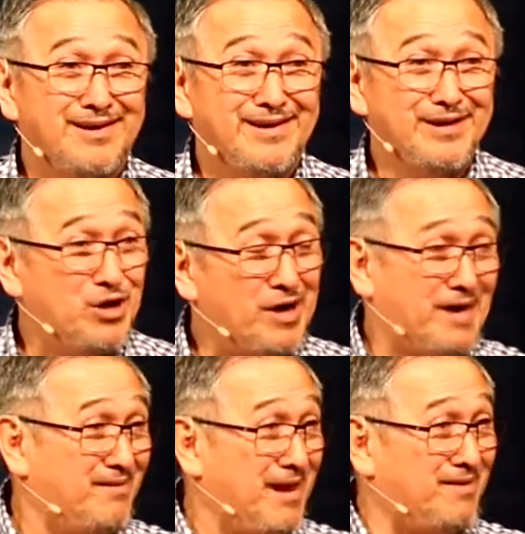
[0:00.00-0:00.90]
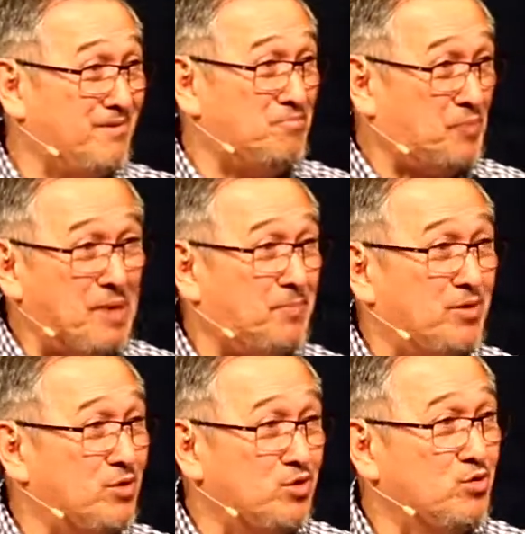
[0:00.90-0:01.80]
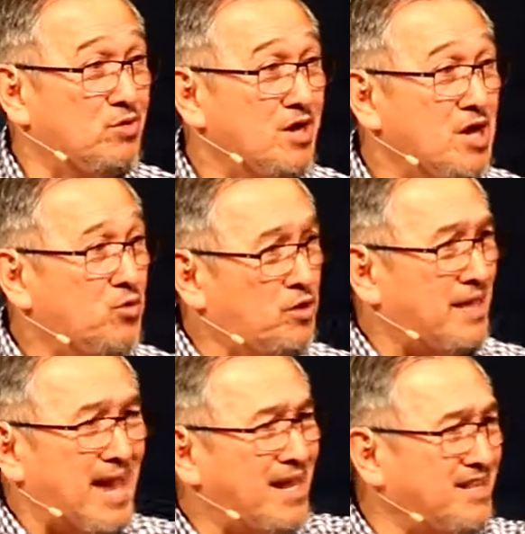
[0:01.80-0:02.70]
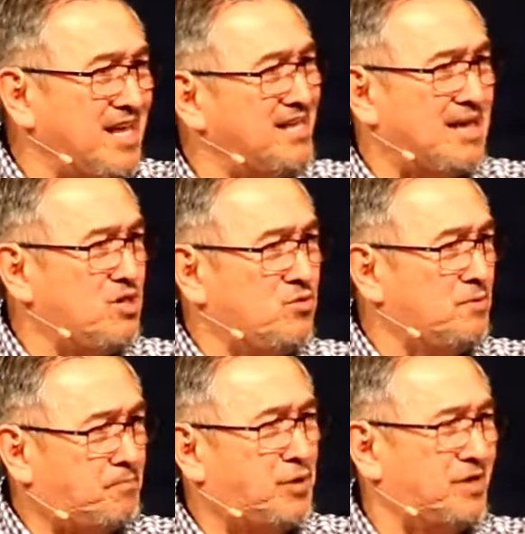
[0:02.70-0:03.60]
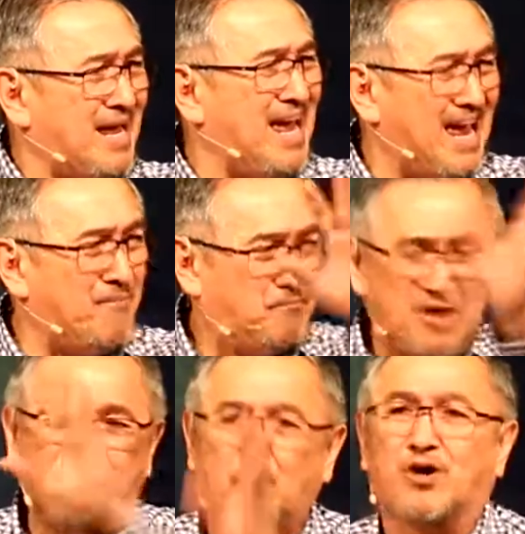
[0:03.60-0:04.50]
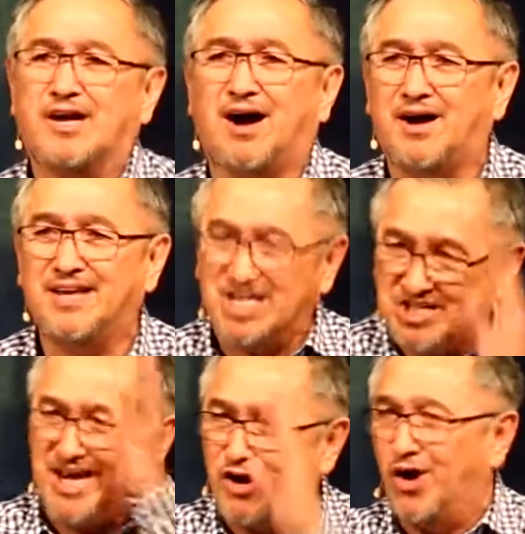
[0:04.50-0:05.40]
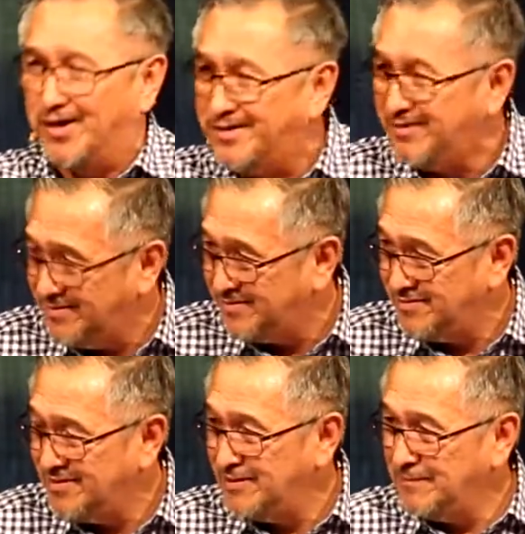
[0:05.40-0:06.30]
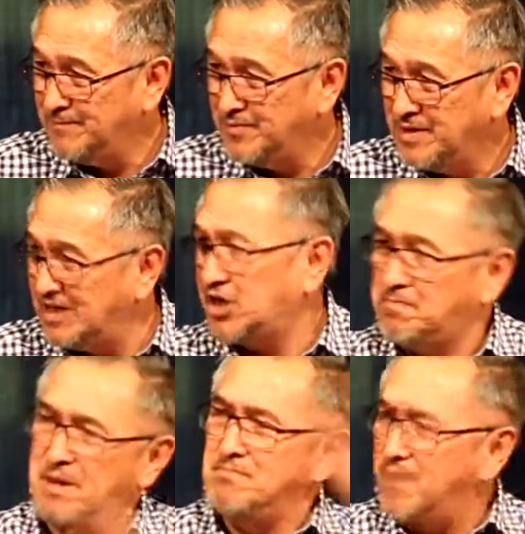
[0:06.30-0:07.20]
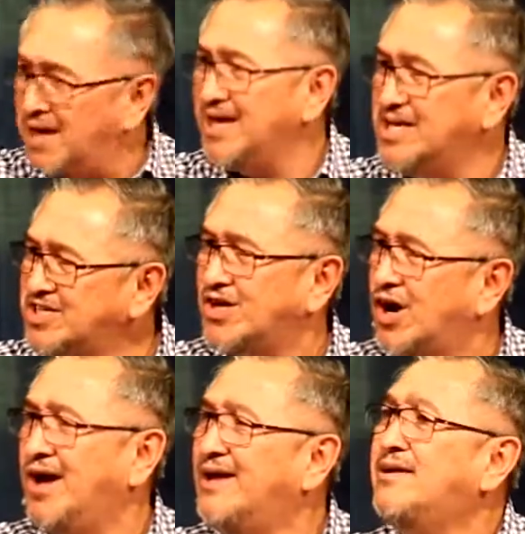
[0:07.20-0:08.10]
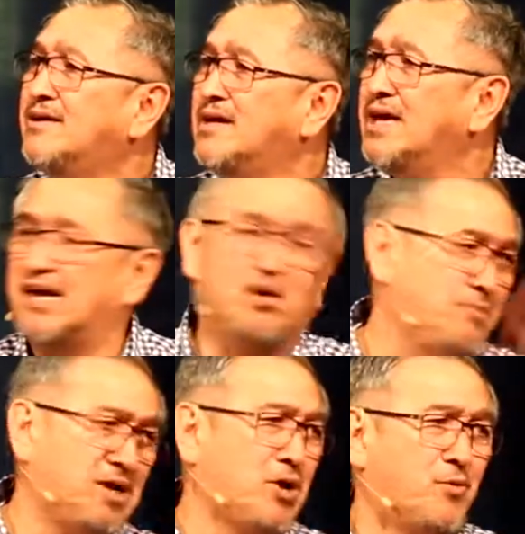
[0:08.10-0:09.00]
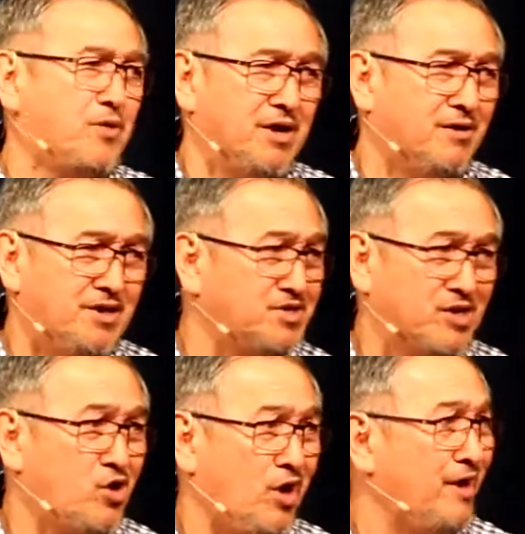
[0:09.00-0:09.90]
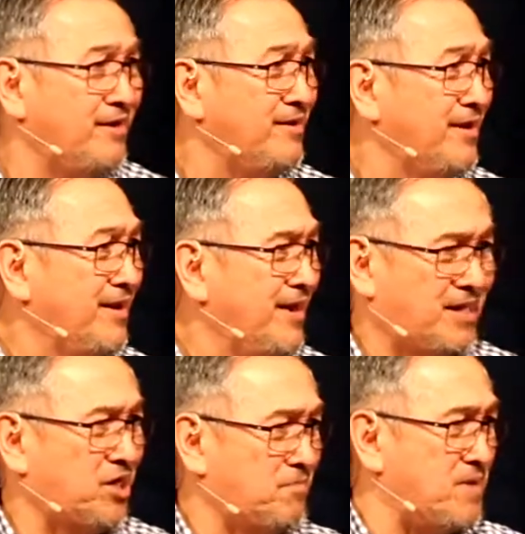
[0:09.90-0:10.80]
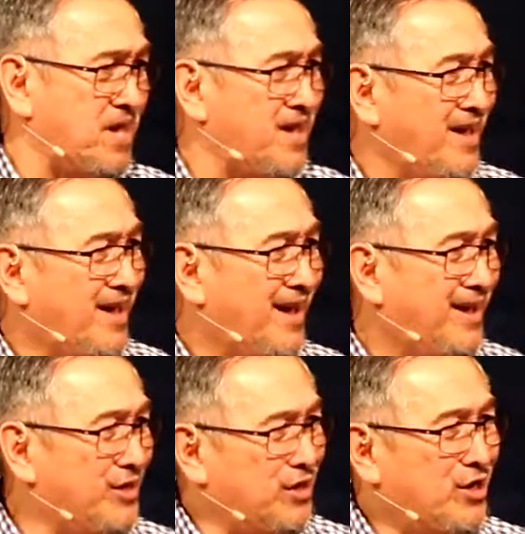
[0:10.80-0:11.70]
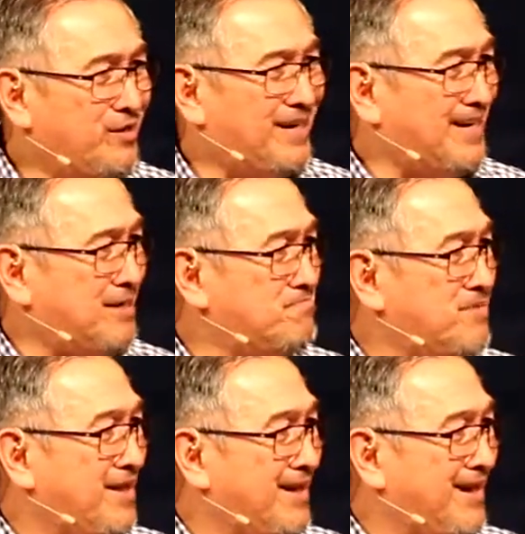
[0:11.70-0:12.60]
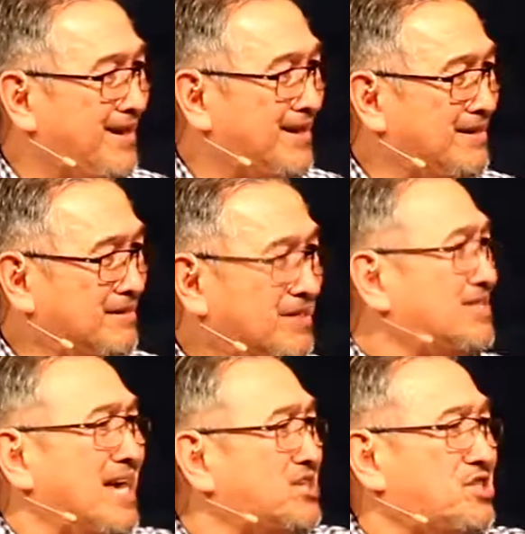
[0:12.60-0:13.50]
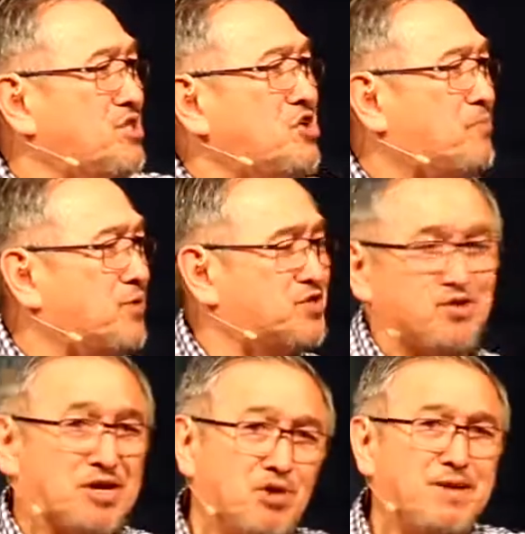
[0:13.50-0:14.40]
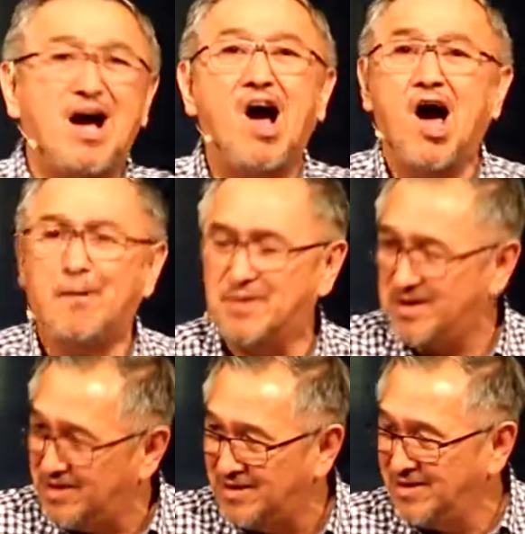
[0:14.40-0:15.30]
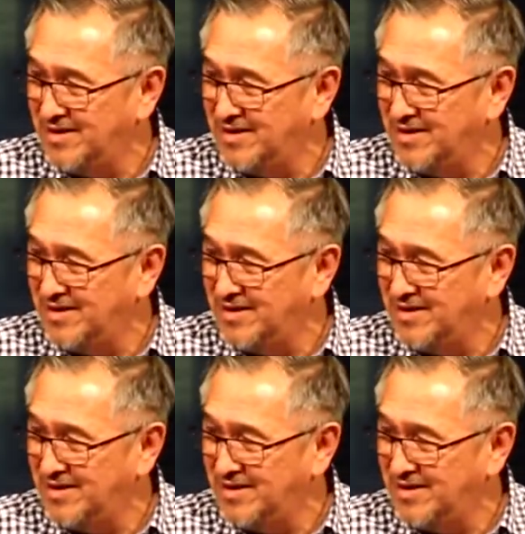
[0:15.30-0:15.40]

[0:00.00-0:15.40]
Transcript: You know, and, and people who would anything that you would put before God is a God. It could be money is a God. It could be career is a God. It could be, you know, uh, the things that you pursue, it could be a hobby.